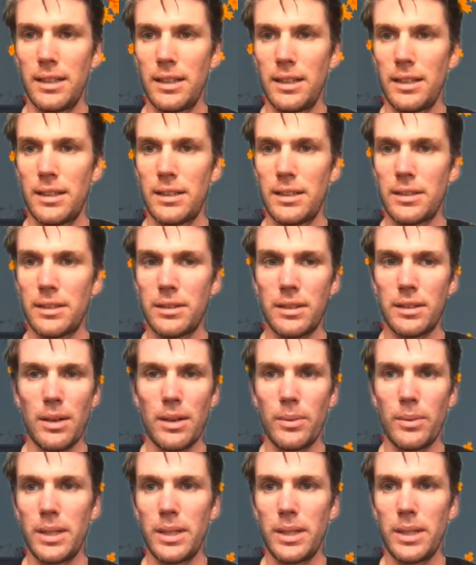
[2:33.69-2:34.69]
so that we
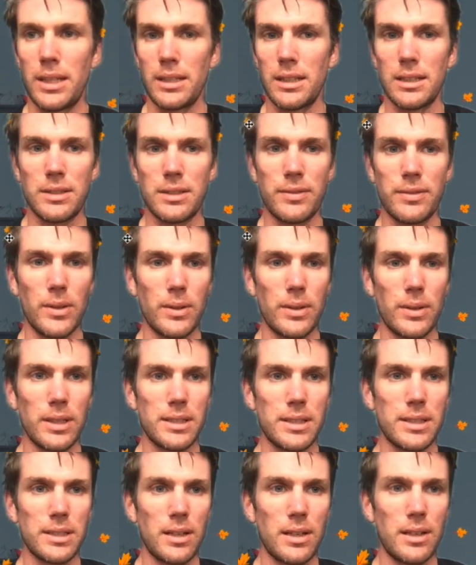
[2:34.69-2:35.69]
can just focus
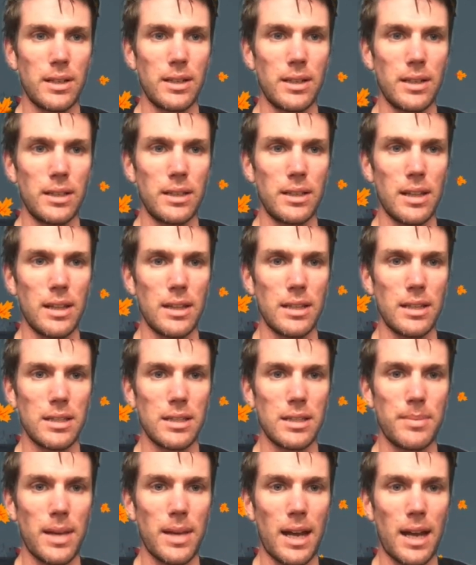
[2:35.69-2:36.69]
on this
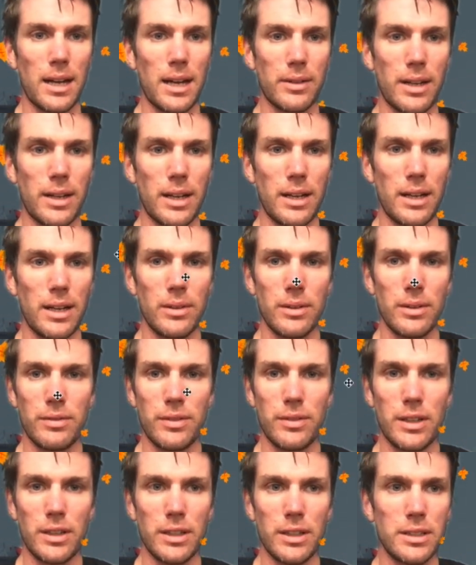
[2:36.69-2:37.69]
background
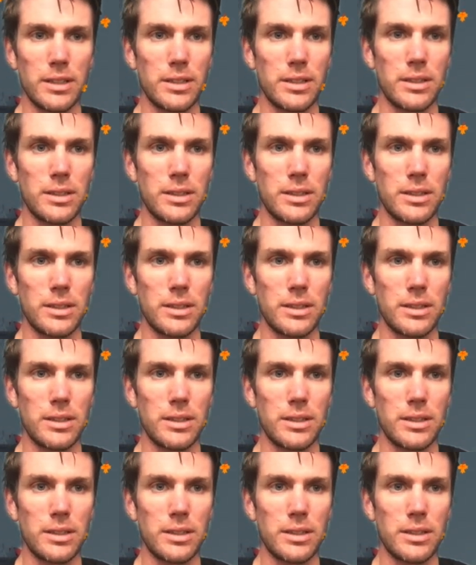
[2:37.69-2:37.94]
first.